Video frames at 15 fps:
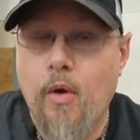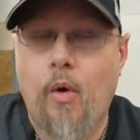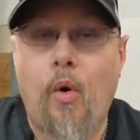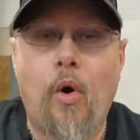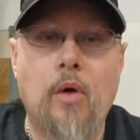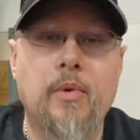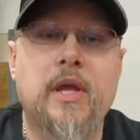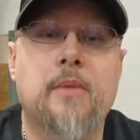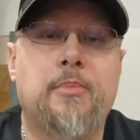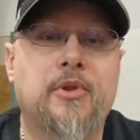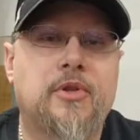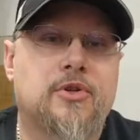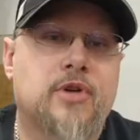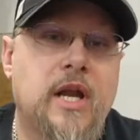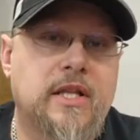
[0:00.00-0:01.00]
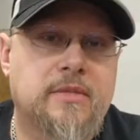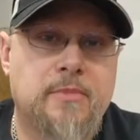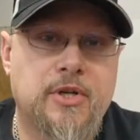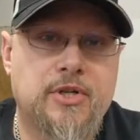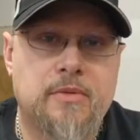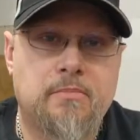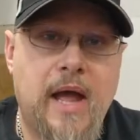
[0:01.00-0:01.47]
or we could put the
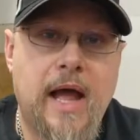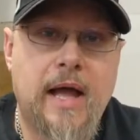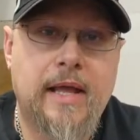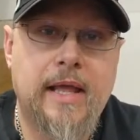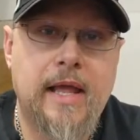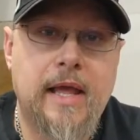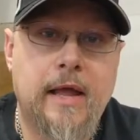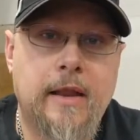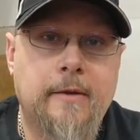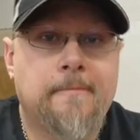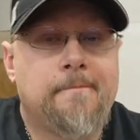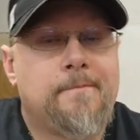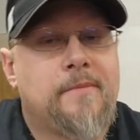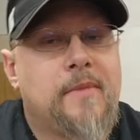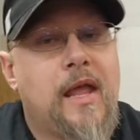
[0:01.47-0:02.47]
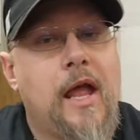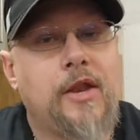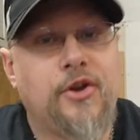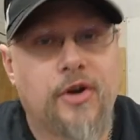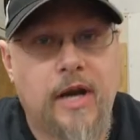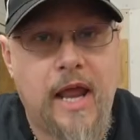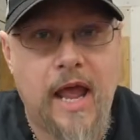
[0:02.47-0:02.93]
transmission back in and
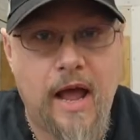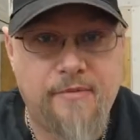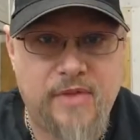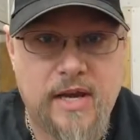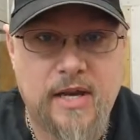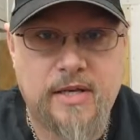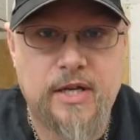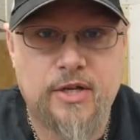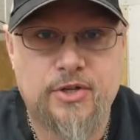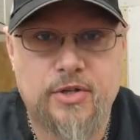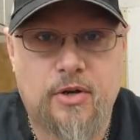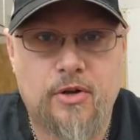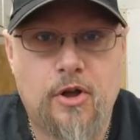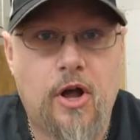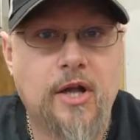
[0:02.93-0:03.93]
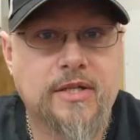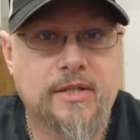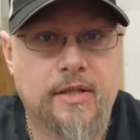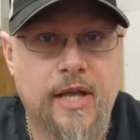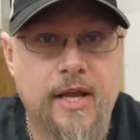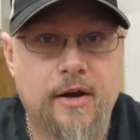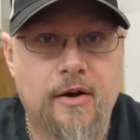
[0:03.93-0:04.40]
you're going to have that additional cost
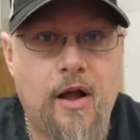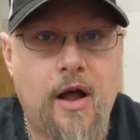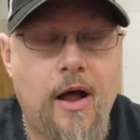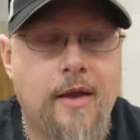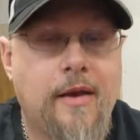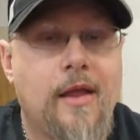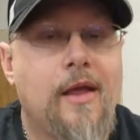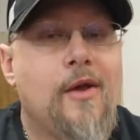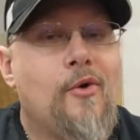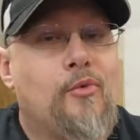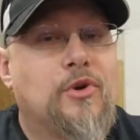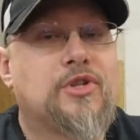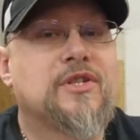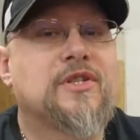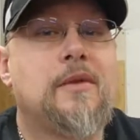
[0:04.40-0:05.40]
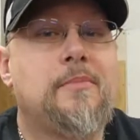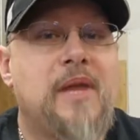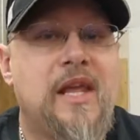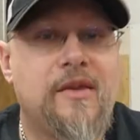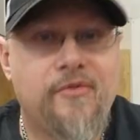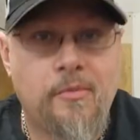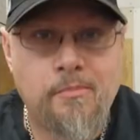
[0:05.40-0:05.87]
later on, which is going to
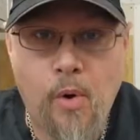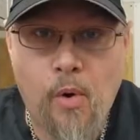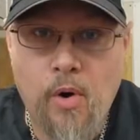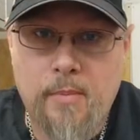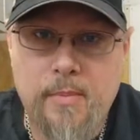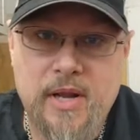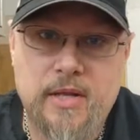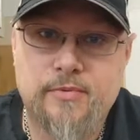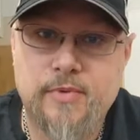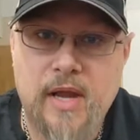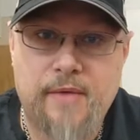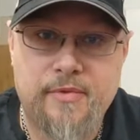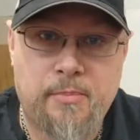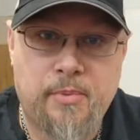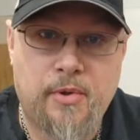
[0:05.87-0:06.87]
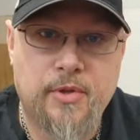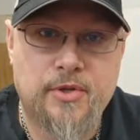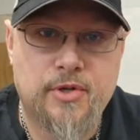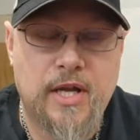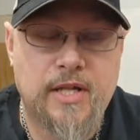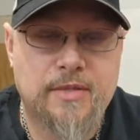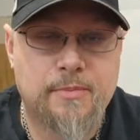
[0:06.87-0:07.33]
be even more because we have to pull the
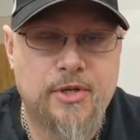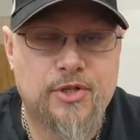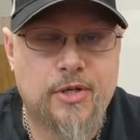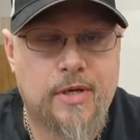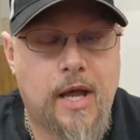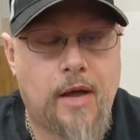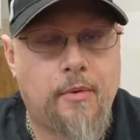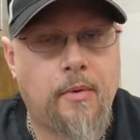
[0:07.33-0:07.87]
transmission down.